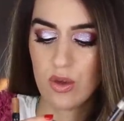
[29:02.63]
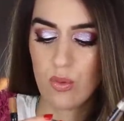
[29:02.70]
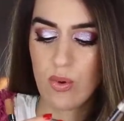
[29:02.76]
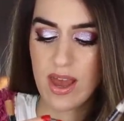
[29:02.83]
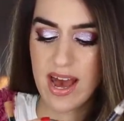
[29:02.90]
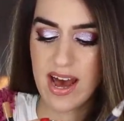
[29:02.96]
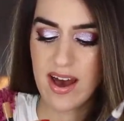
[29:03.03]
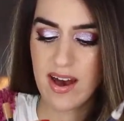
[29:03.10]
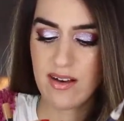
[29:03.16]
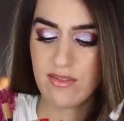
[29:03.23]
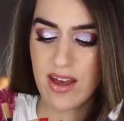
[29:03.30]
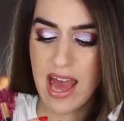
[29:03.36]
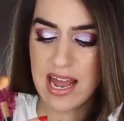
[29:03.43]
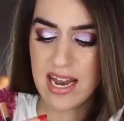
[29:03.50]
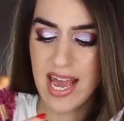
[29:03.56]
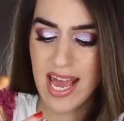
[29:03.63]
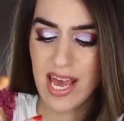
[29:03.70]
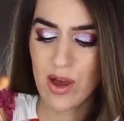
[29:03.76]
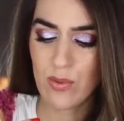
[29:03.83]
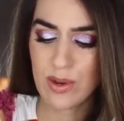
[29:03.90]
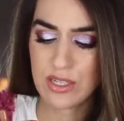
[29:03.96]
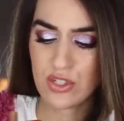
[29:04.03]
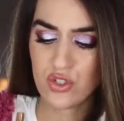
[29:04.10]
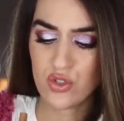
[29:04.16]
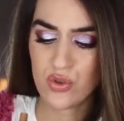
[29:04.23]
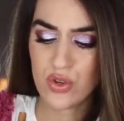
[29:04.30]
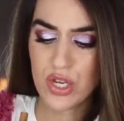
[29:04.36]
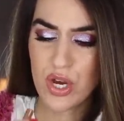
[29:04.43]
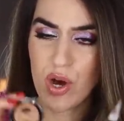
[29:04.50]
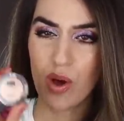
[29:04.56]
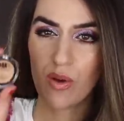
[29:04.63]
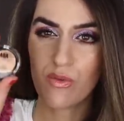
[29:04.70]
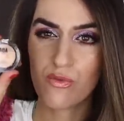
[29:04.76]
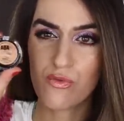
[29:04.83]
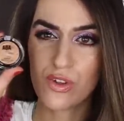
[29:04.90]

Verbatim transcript: We have an AOA Studio